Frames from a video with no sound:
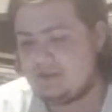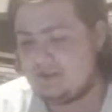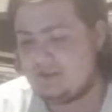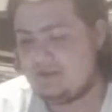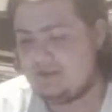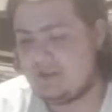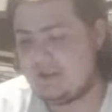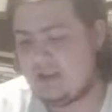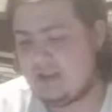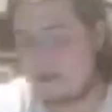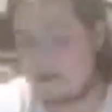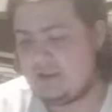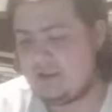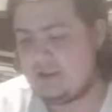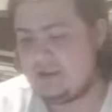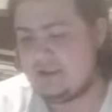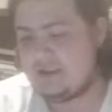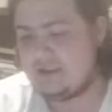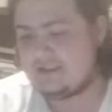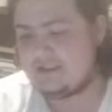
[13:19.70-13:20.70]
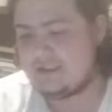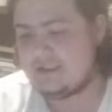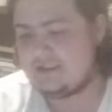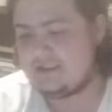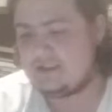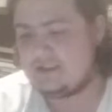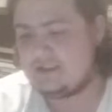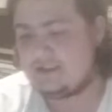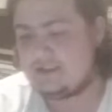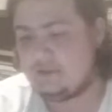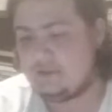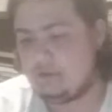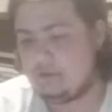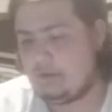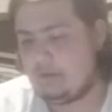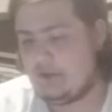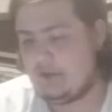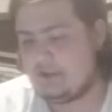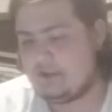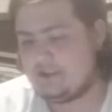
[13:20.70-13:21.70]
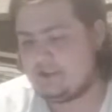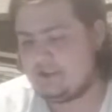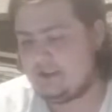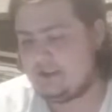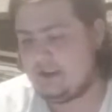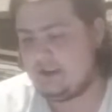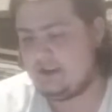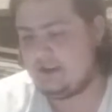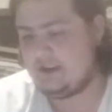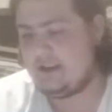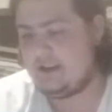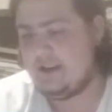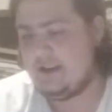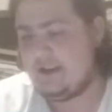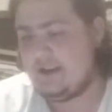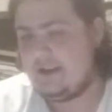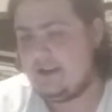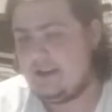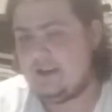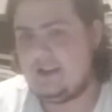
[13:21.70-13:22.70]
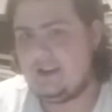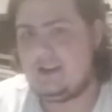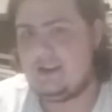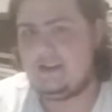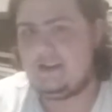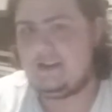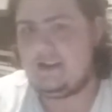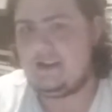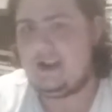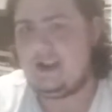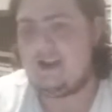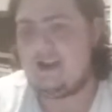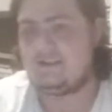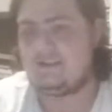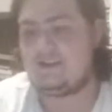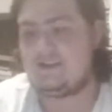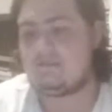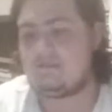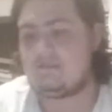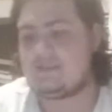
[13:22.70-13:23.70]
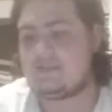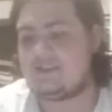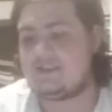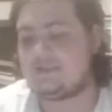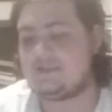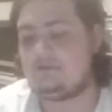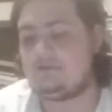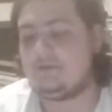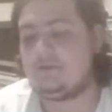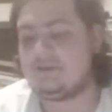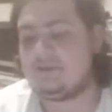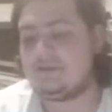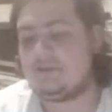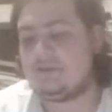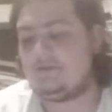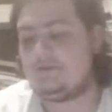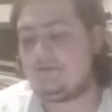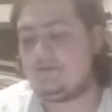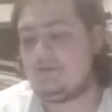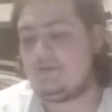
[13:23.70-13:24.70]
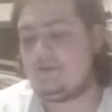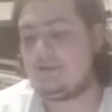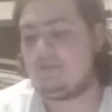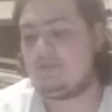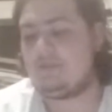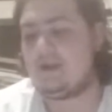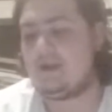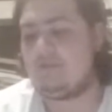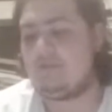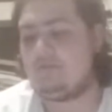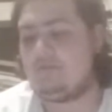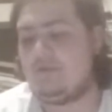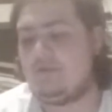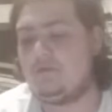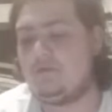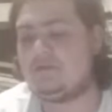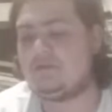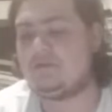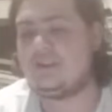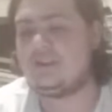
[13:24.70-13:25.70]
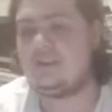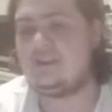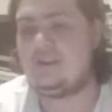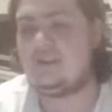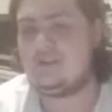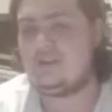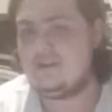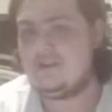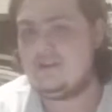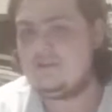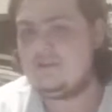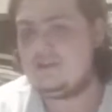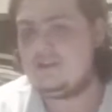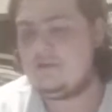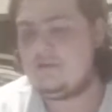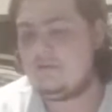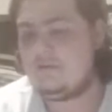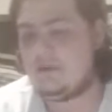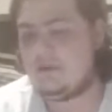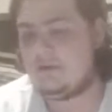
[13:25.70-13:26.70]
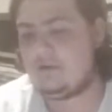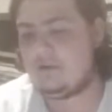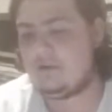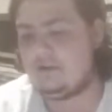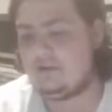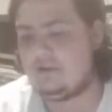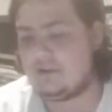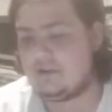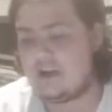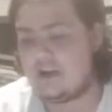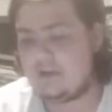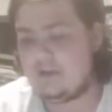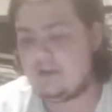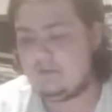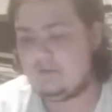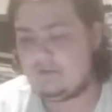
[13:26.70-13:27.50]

a day ago. That was that Scorpion design. I'll talk about that Scorpion design real quick. The one I posted on YouTube. If y'all want to look at it real